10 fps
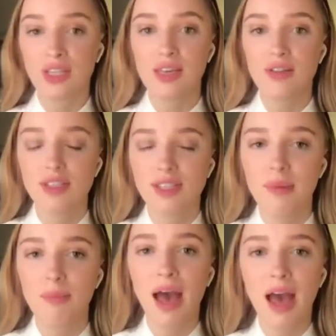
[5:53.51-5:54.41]
holding
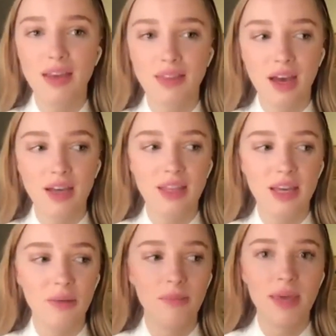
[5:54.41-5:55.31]
the other side
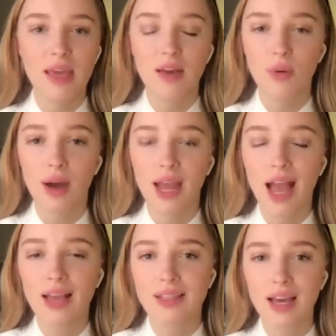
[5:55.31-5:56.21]
back that I think can
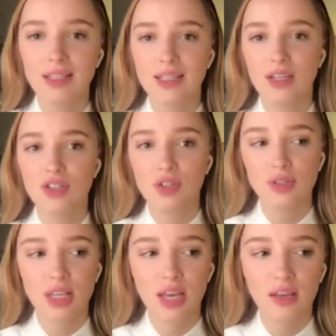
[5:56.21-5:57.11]
be quite
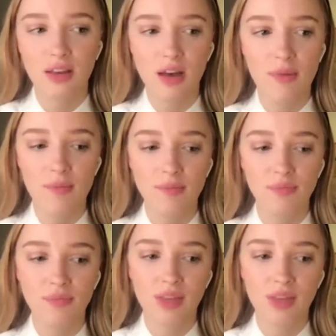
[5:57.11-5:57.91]
anxiety inducing.